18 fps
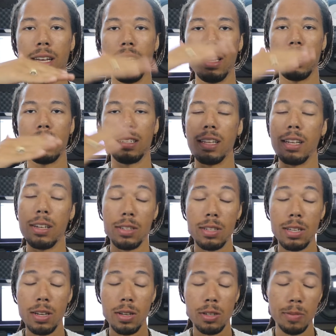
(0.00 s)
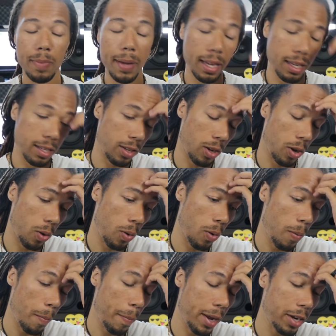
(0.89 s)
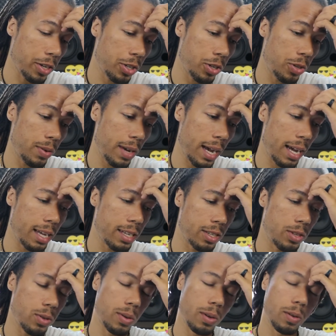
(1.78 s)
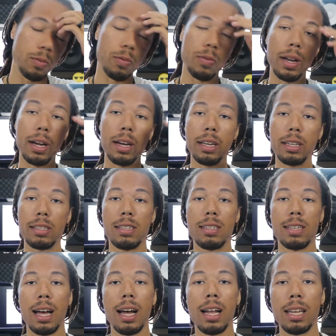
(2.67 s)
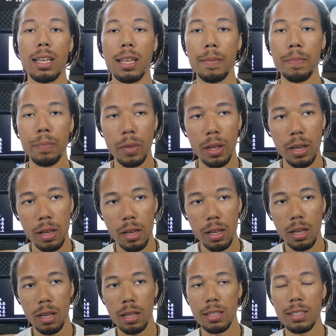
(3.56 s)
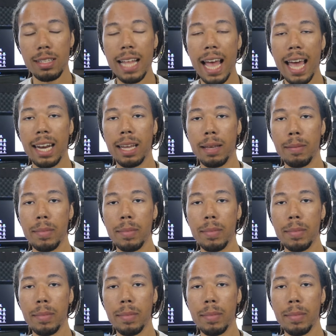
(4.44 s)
there's little to no space. So make sure you guys do a very solid static